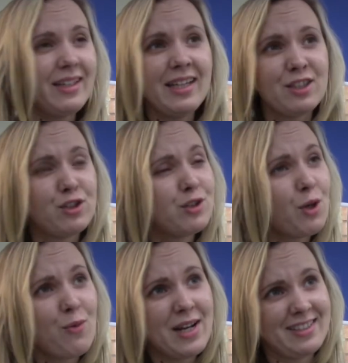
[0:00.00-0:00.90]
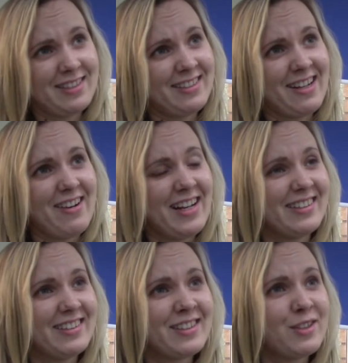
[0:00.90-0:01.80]
it's so necessary and
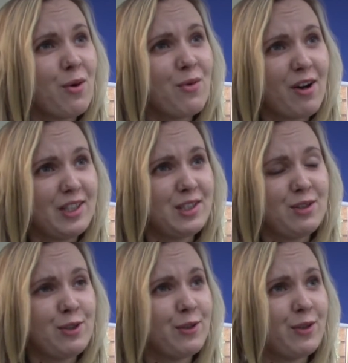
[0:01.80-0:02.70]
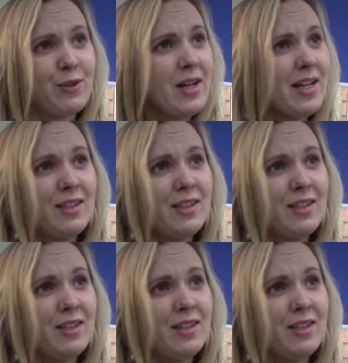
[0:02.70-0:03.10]
it's so nice to